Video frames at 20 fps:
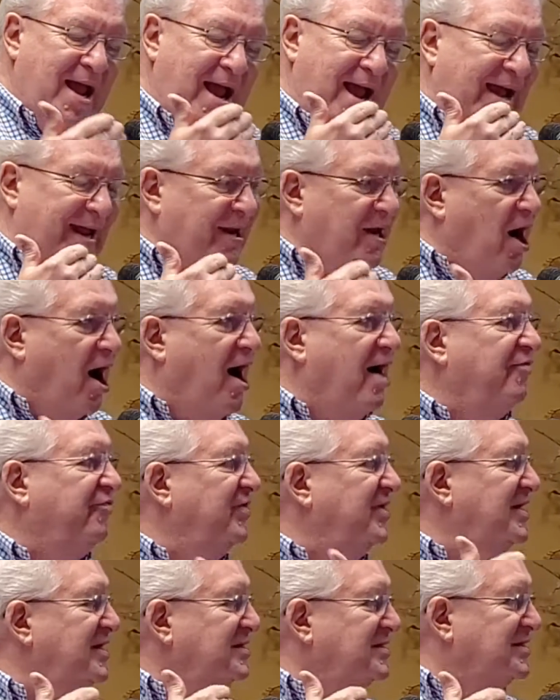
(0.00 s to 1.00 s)
And
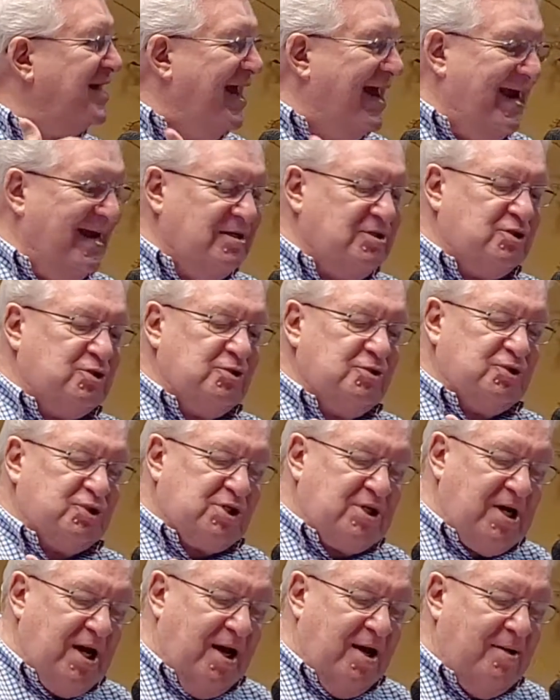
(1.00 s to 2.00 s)
often His answers
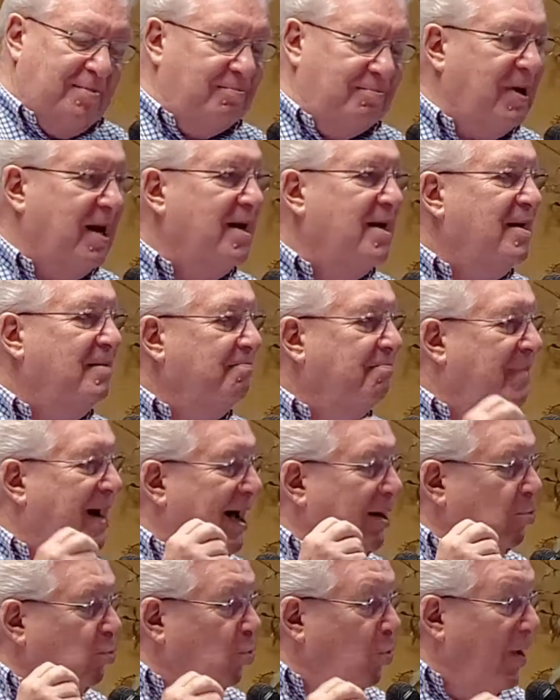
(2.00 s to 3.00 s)
come
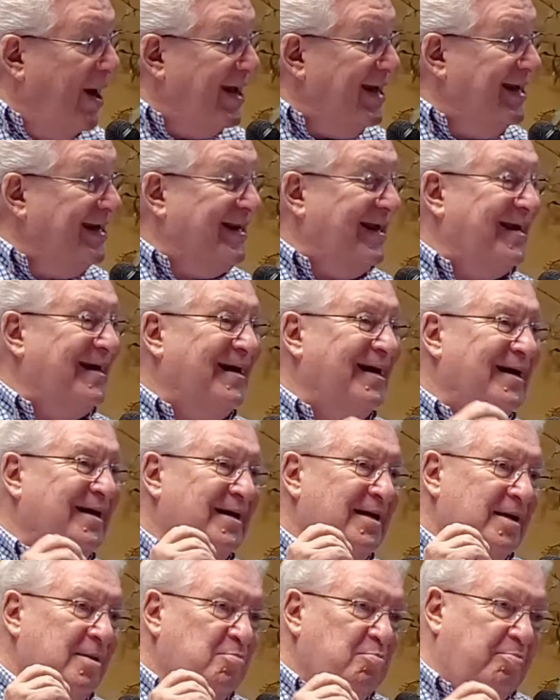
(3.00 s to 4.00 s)
by
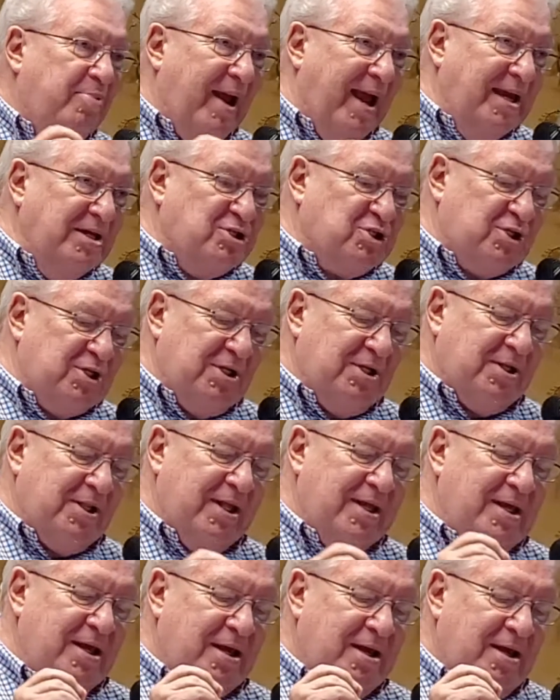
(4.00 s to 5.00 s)
waiting
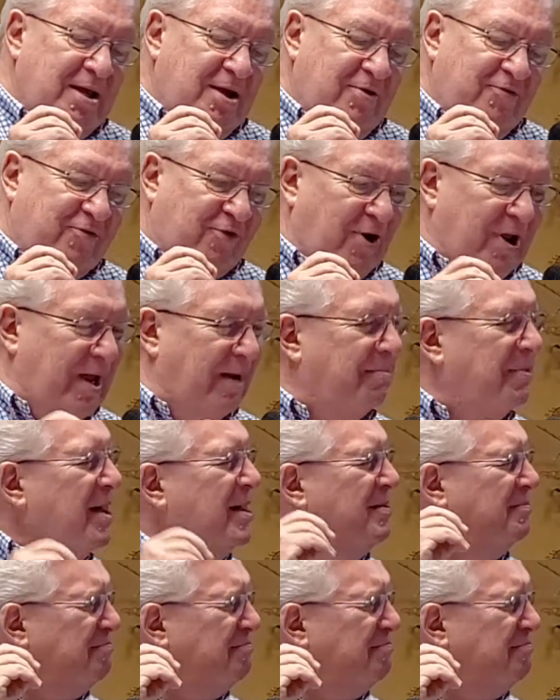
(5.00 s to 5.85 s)
patiently for Him.